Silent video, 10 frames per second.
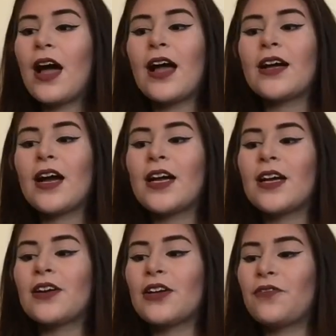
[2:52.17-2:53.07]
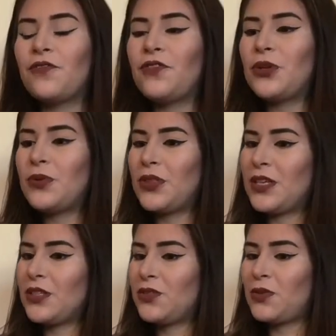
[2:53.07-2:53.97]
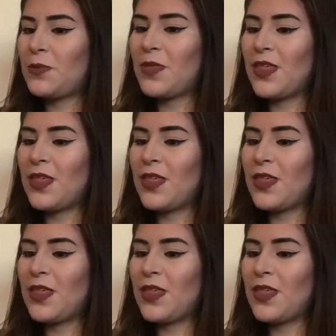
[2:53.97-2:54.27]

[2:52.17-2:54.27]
I got few things from